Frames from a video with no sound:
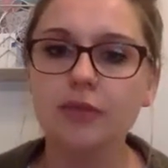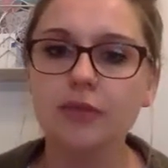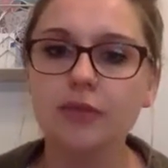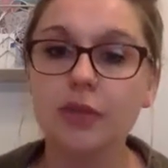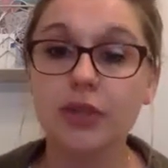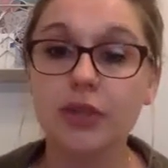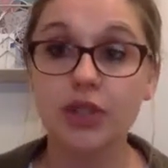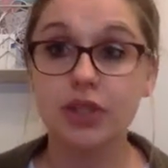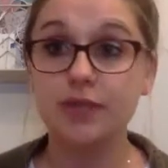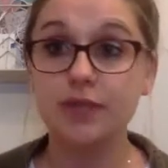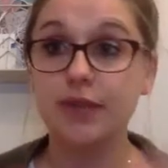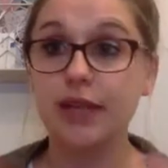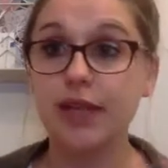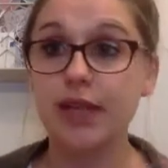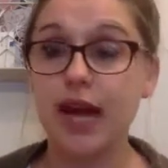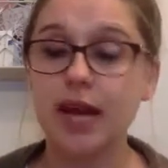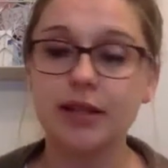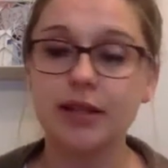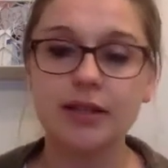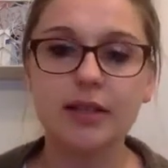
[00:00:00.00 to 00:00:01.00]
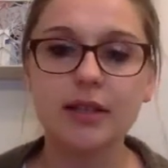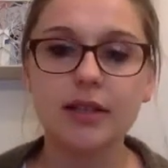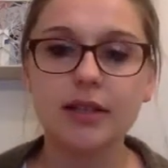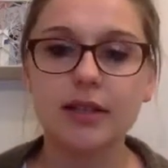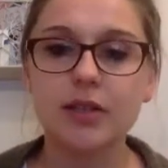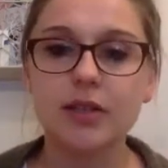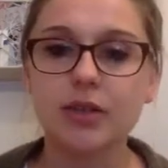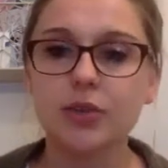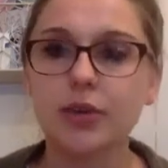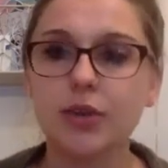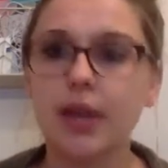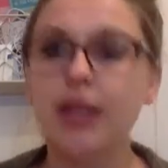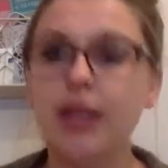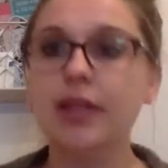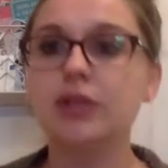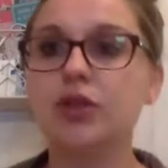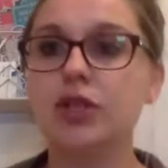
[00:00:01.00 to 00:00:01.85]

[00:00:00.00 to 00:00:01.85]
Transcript: which is fantastic. That's great.